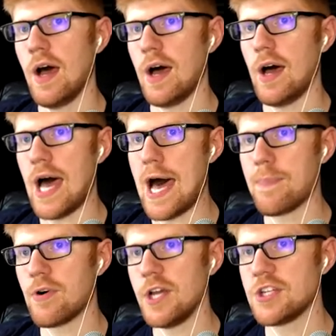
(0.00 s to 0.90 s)

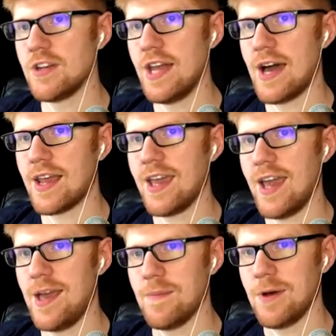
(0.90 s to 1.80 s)
Operation Not a
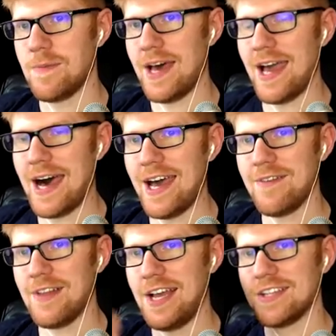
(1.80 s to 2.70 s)
Game by
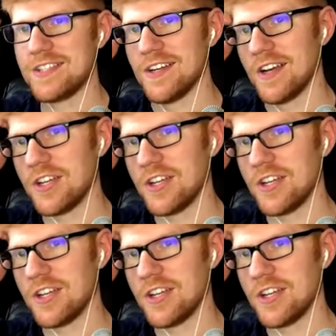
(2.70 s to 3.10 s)
Ive Laster.